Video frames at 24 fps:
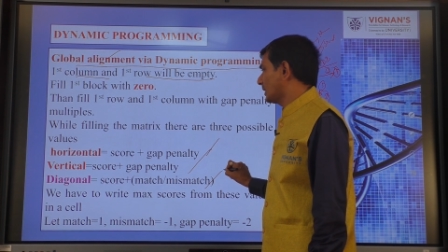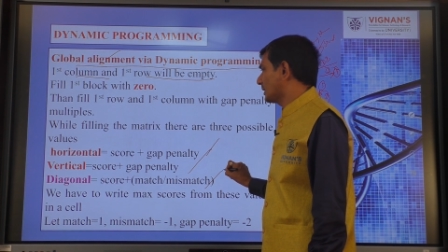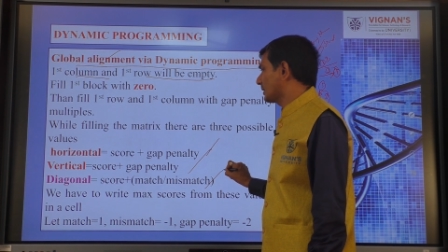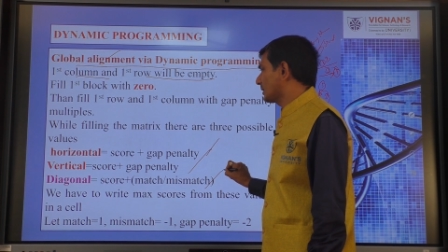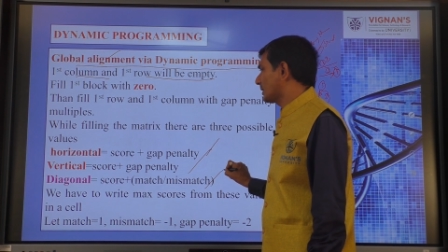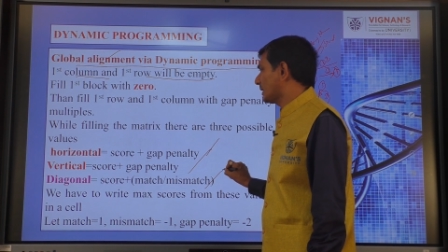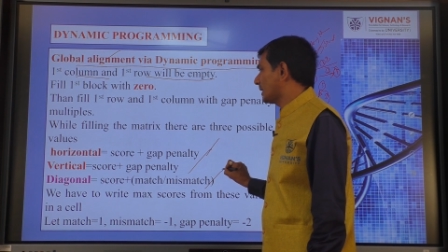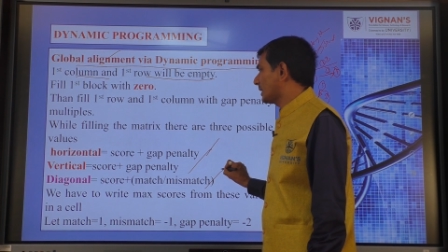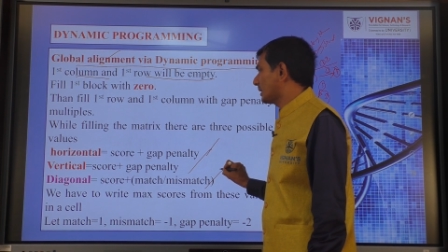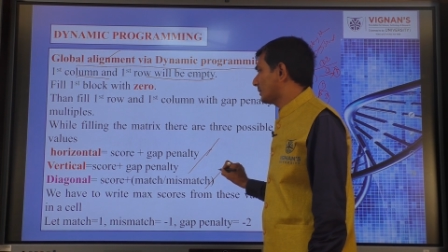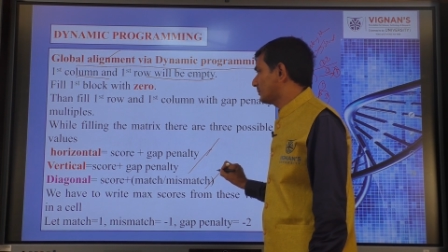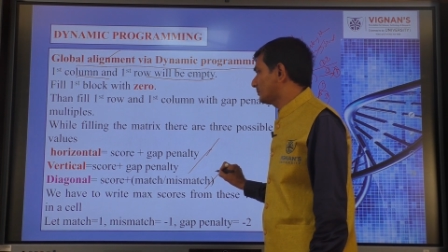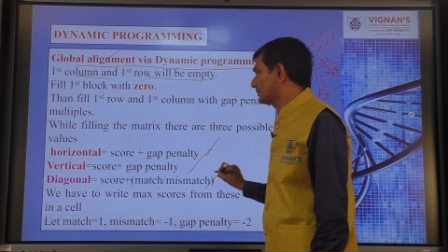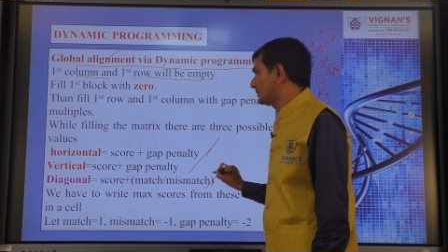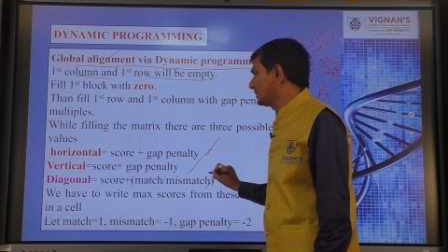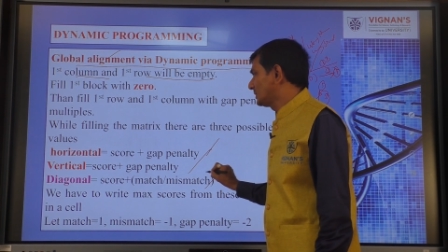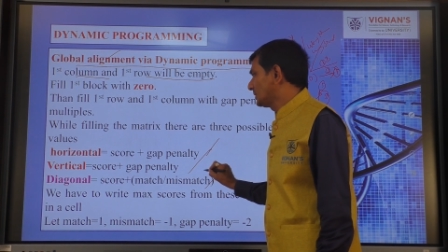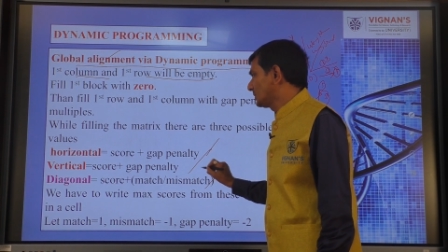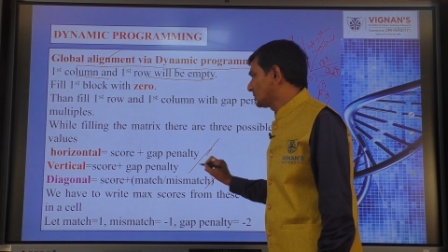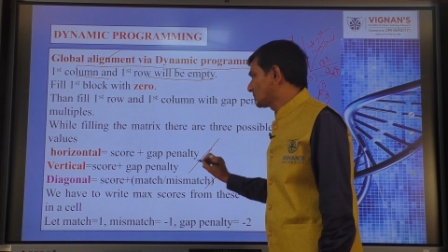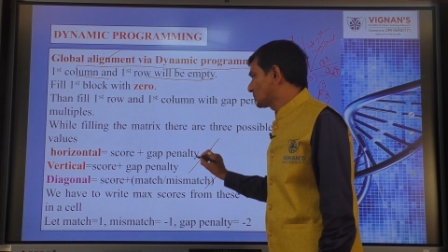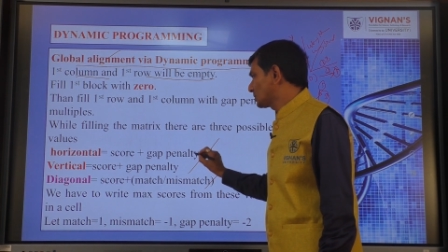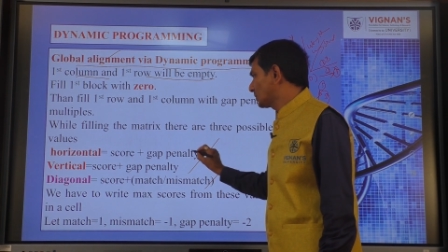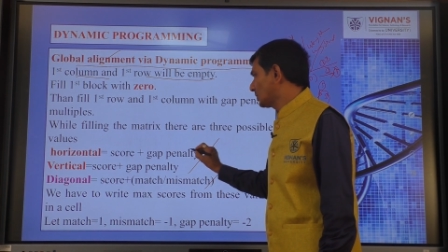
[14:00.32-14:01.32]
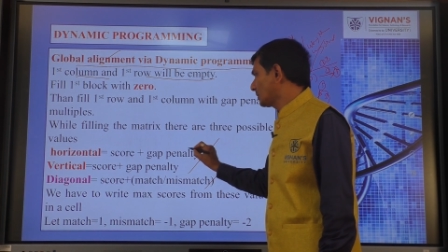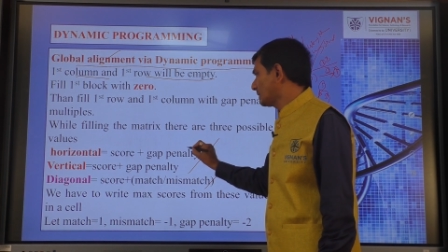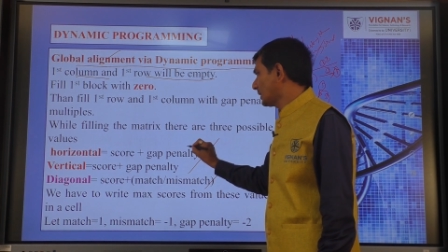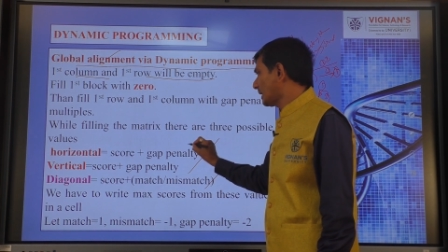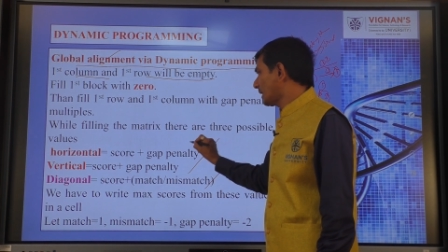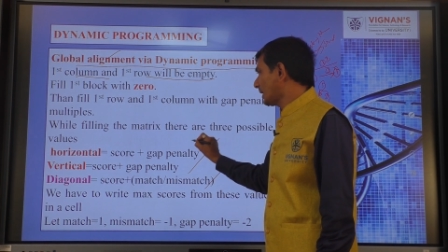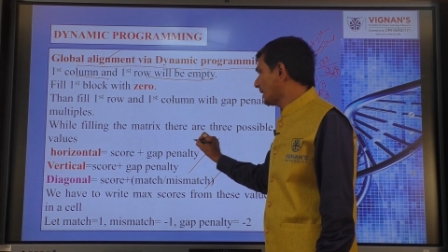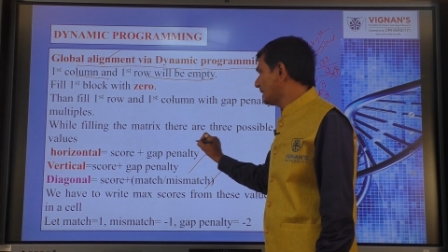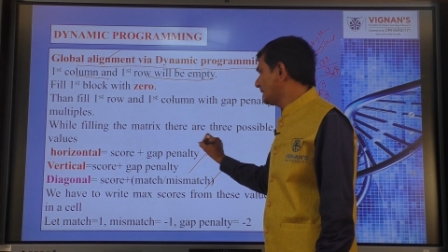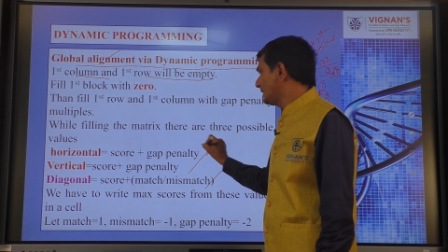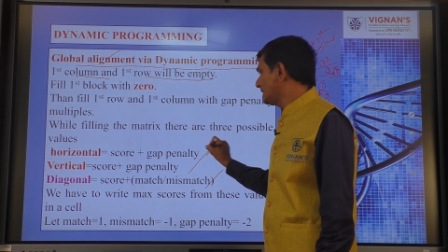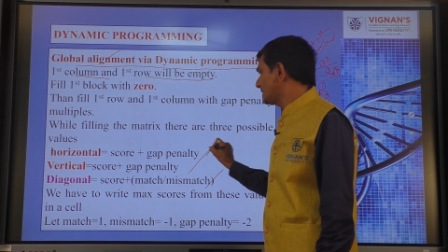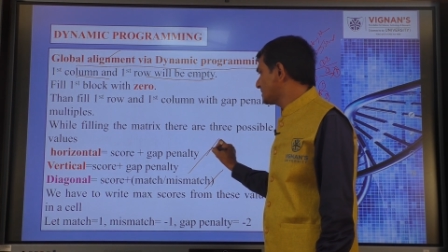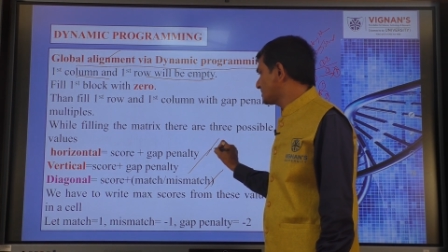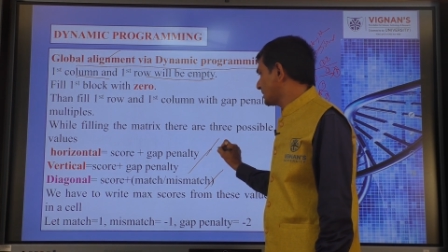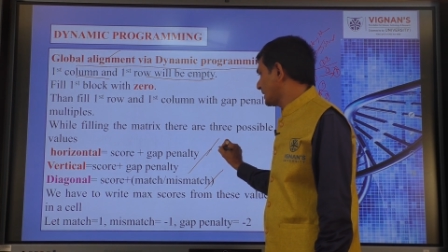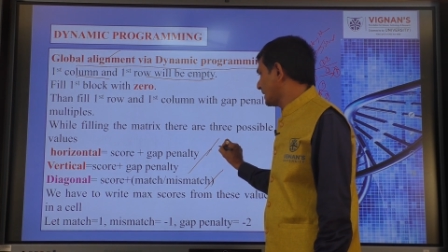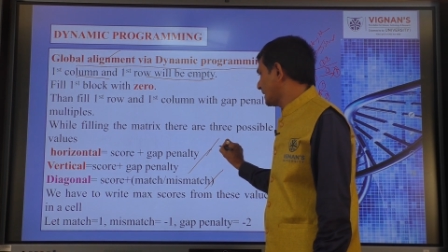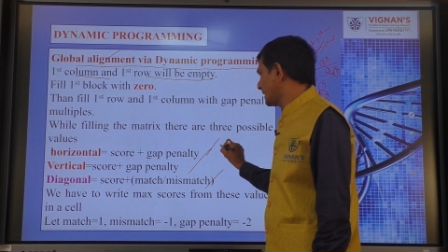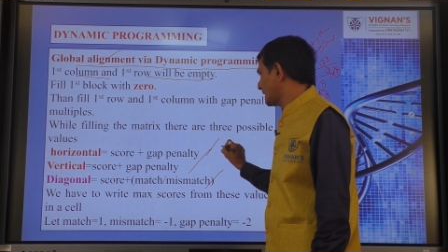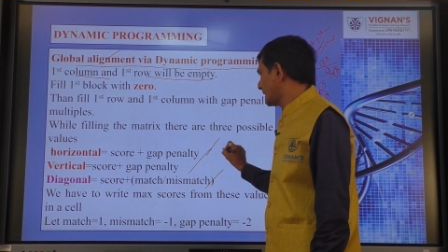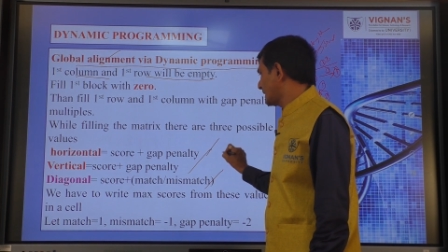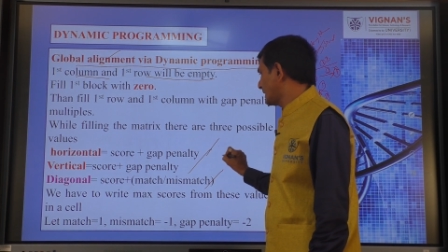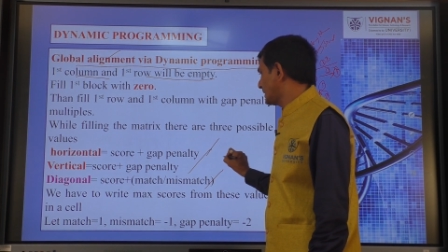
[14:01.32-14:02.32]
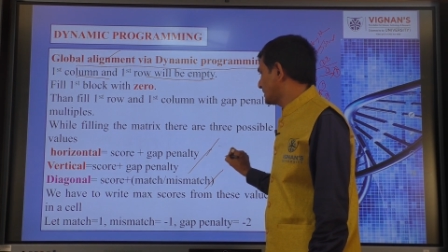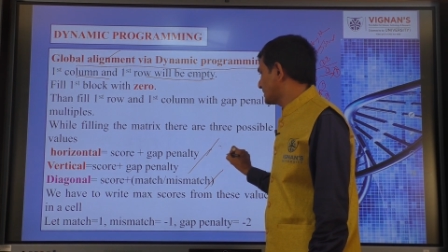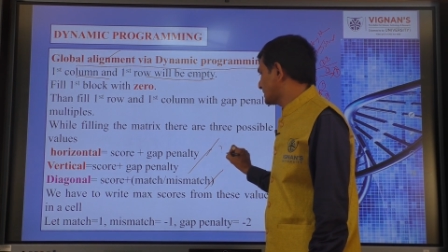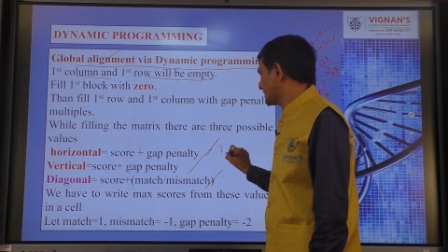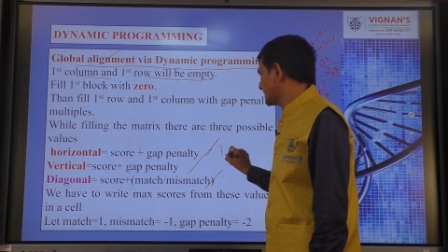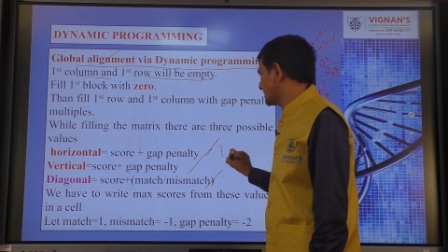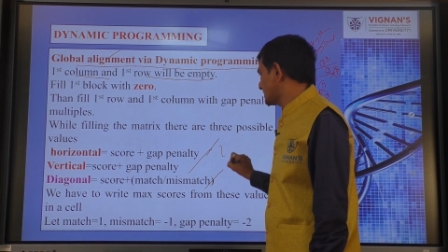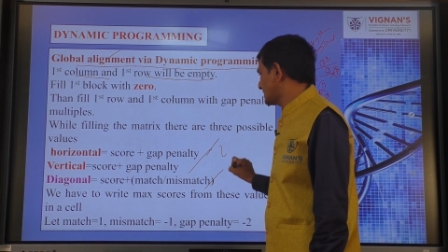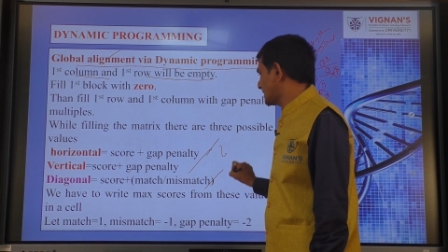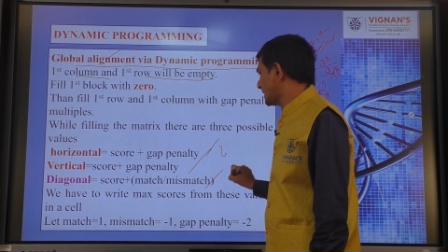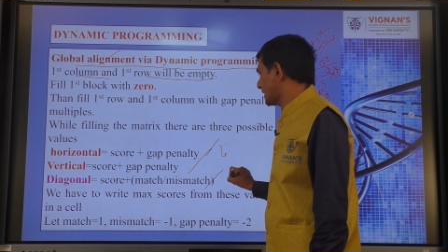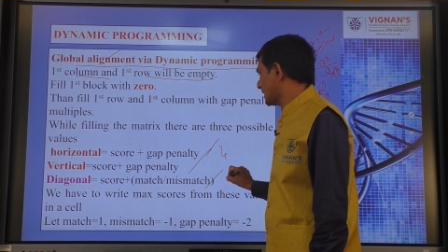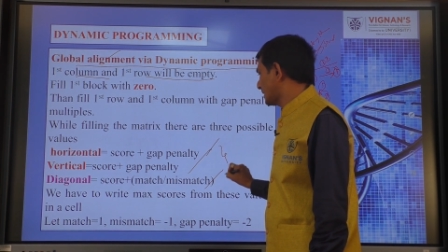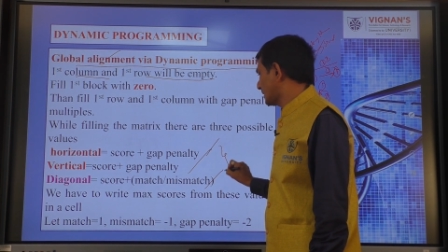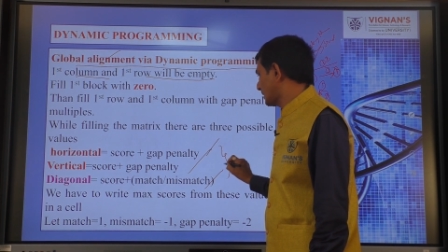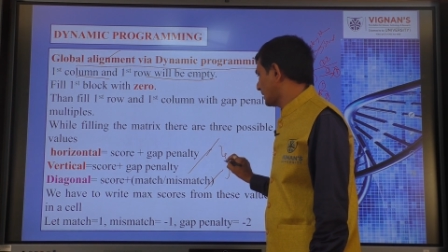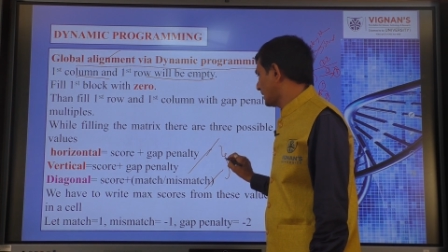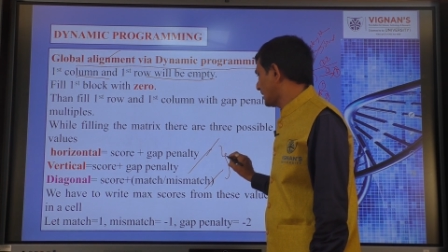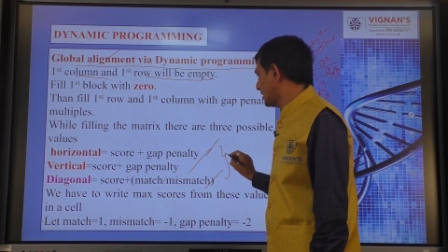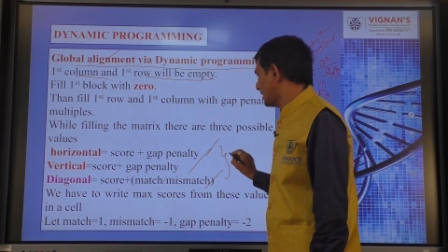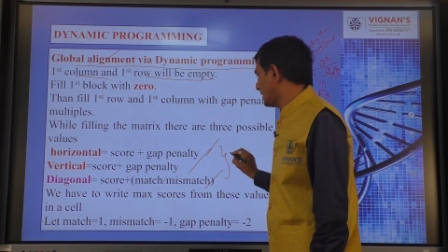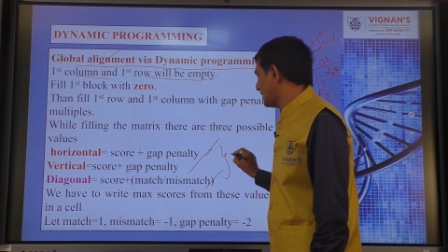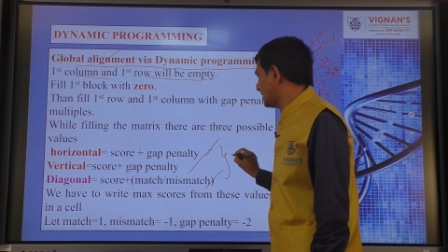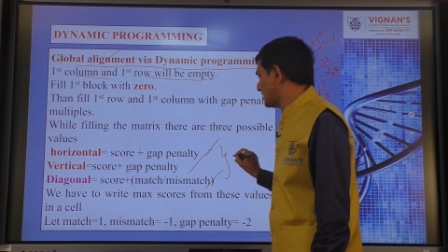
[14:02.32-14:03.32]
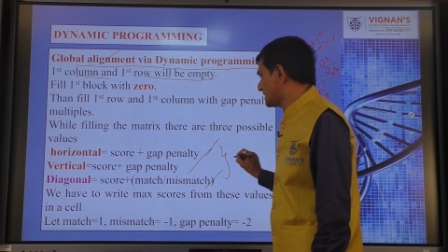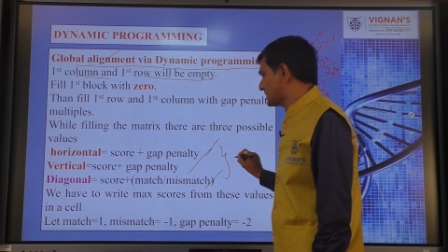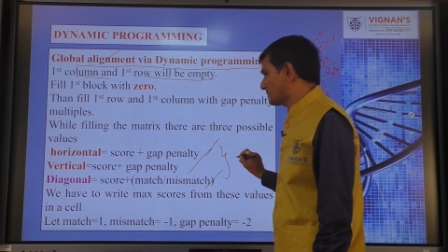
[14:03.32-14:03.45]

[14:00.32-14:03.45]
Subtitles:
and column. So, all these 3 conditions they are clearly